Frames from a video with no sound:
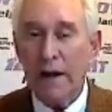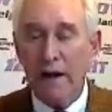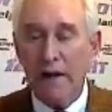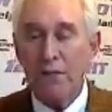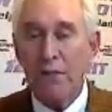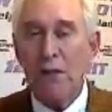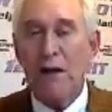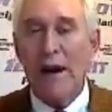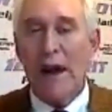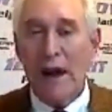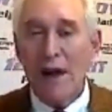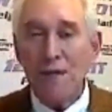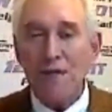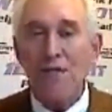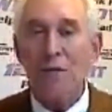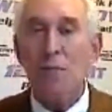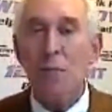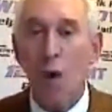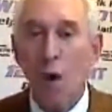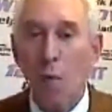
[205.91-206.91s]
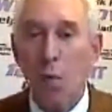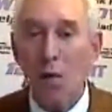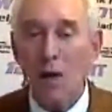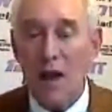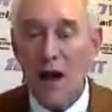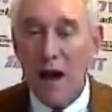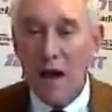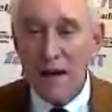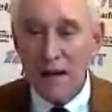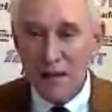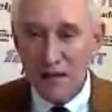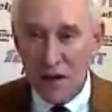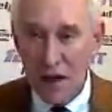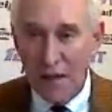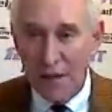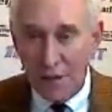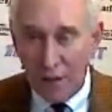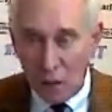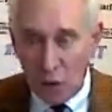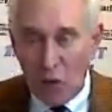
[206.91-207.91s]
And if we have to mobilize
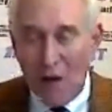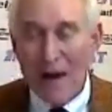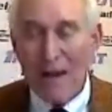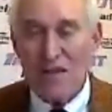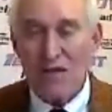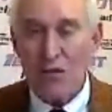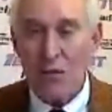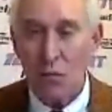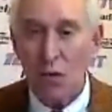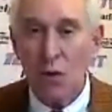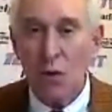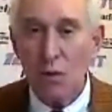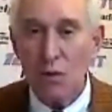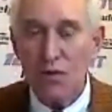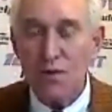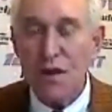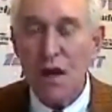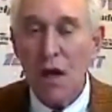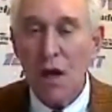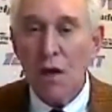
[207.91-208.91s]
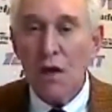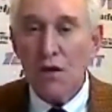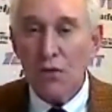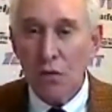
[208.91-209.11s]
the grassroots